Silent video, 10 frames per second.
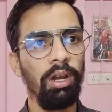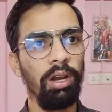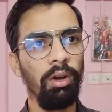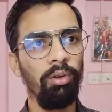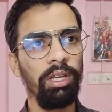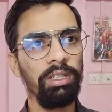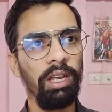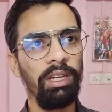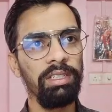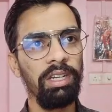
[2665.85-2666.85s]
Now next
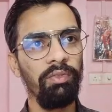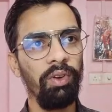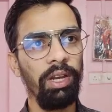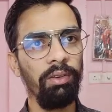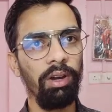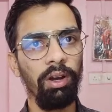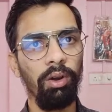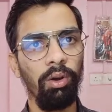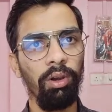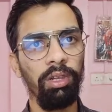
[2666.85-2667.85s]
line is define
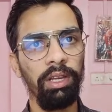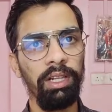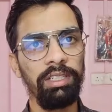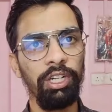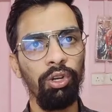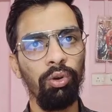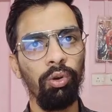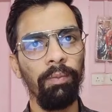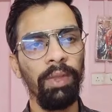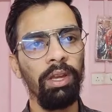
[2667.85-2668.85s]
all the LCD
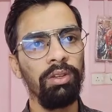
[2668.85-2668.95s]
code.